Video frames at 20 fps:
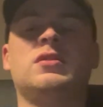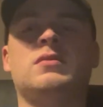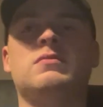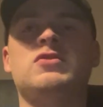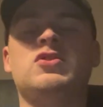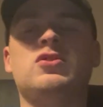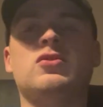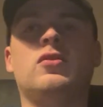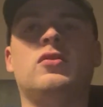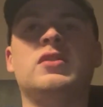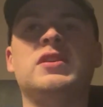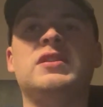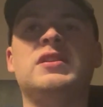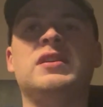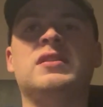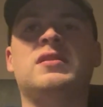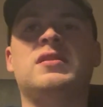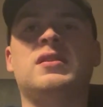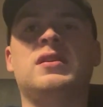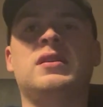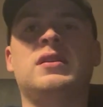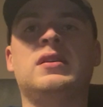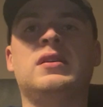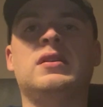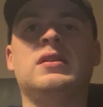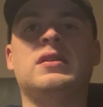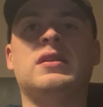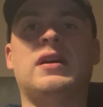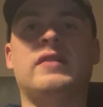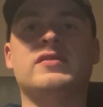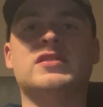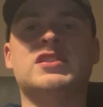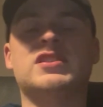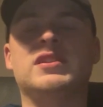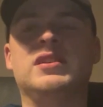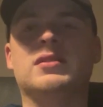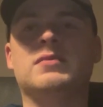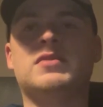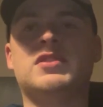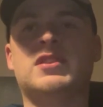I'm sure he did. I haven't
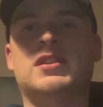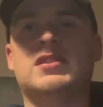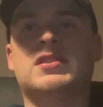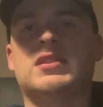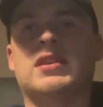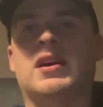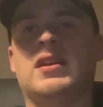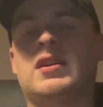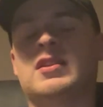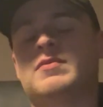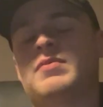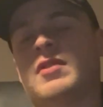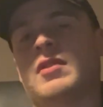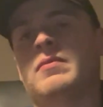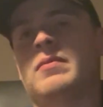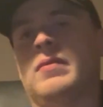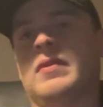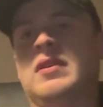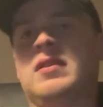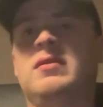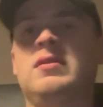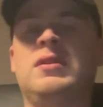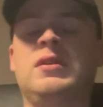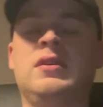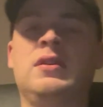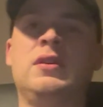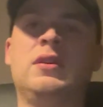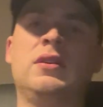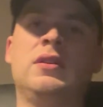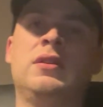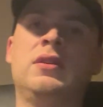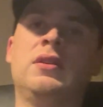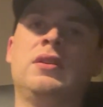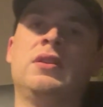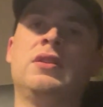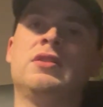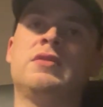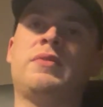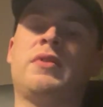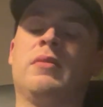seen him since that. That's probably
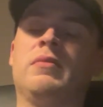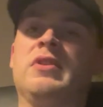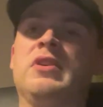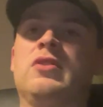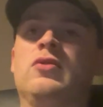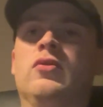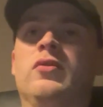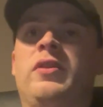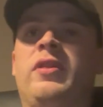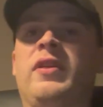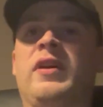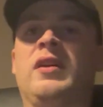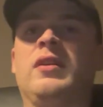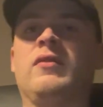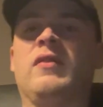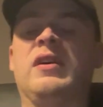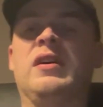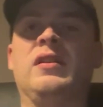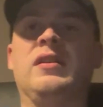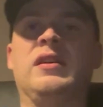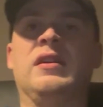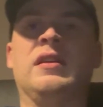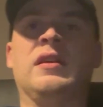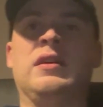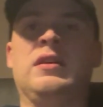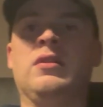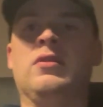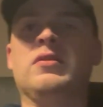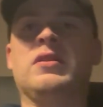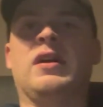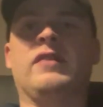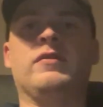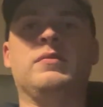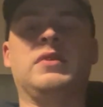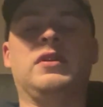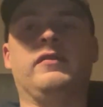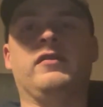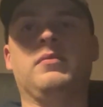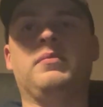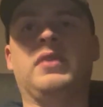a good thing, really. And you know, you have a
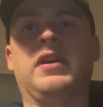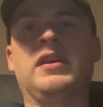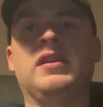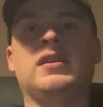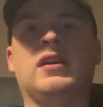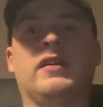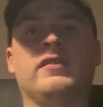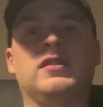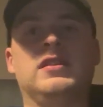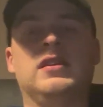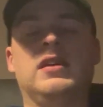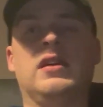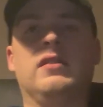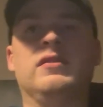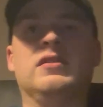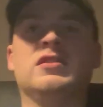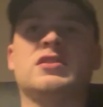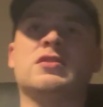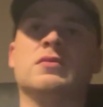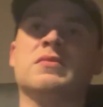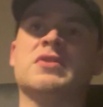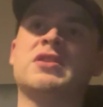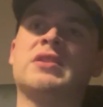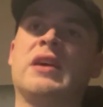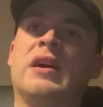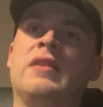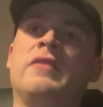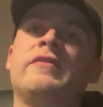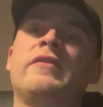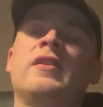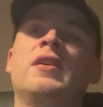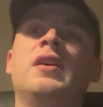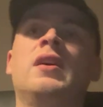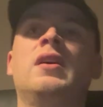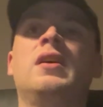bit of a break after you get rid of some staff.